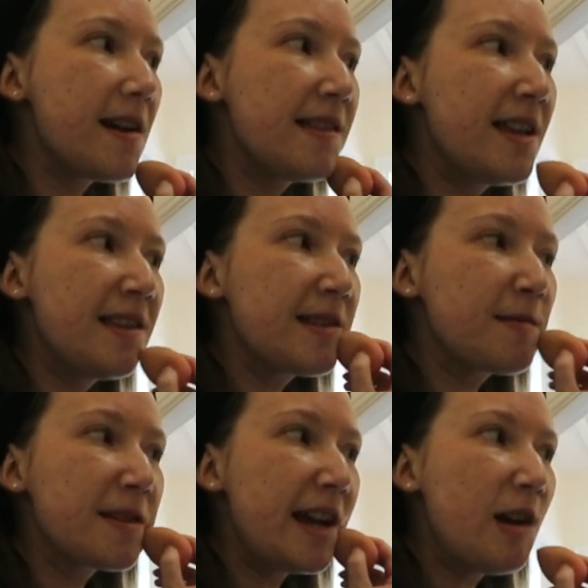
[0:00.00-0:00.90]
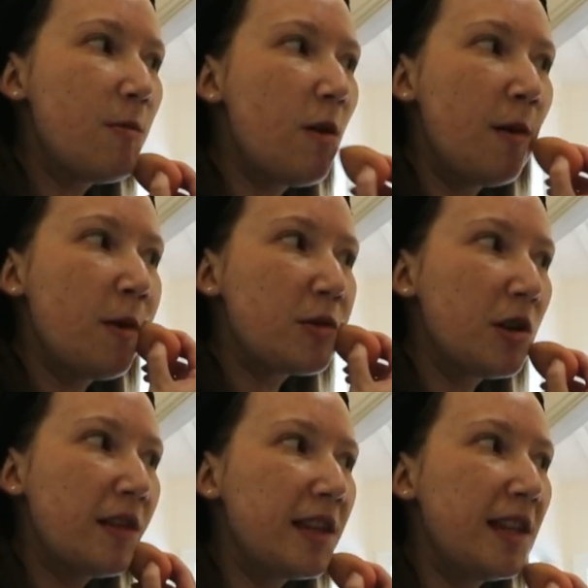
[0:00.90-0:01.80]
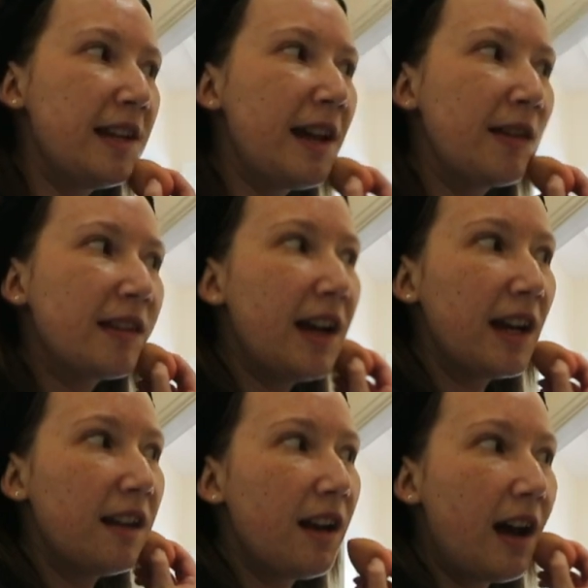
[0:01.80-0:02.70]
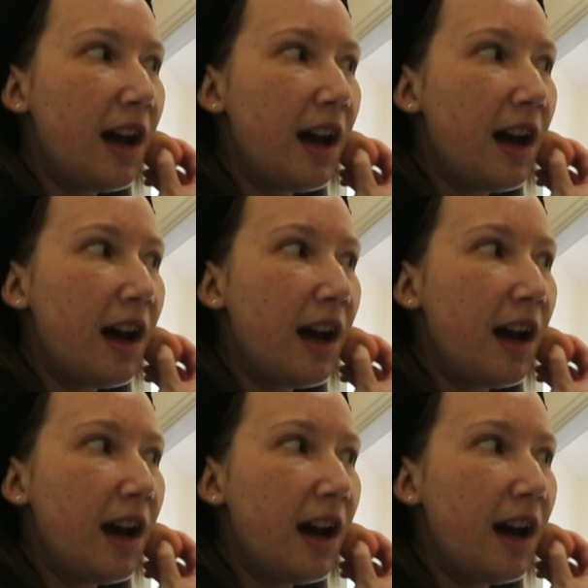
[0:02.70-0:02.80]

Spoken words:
and then this was like a warm-up show that they announced like